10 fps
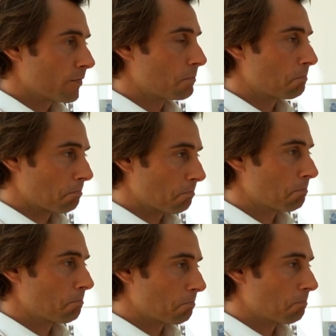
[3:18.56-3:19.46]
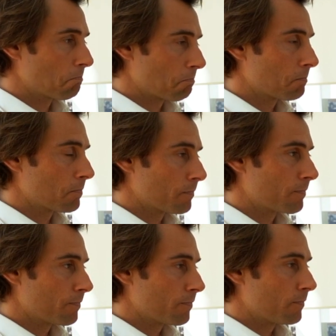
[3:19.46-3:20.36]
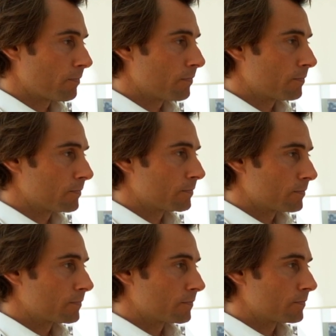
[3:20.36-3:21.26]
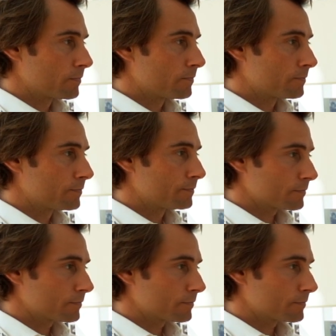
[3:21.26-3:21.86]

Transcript: This person isn't speaking.